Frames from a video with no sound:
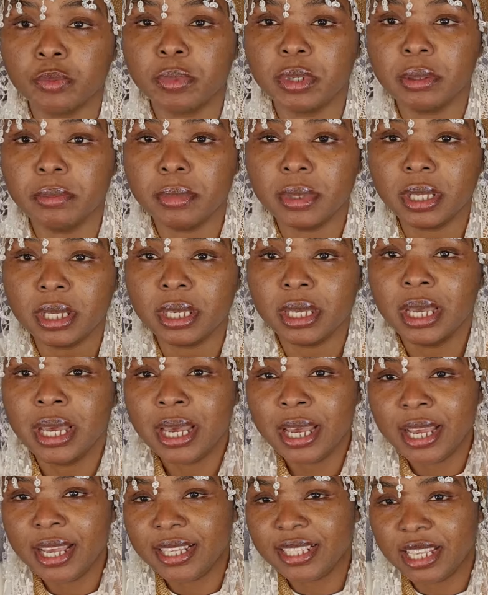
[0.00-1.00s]
be me
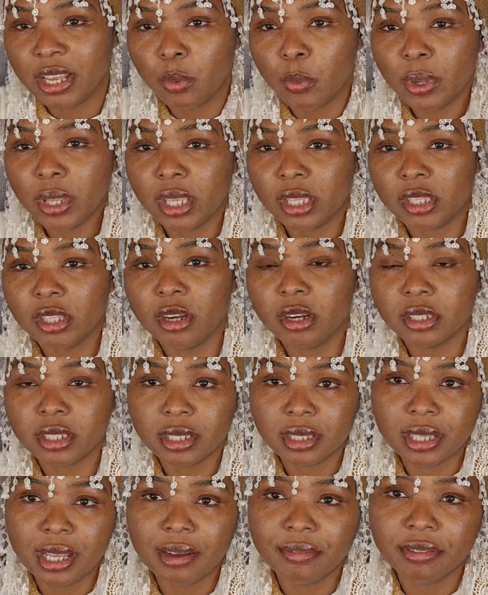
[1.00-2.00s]
is a wicked dirty
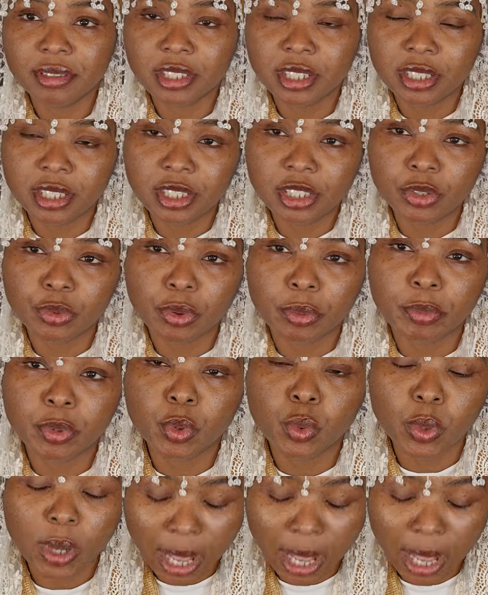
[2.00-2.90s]
devil you need to rebuke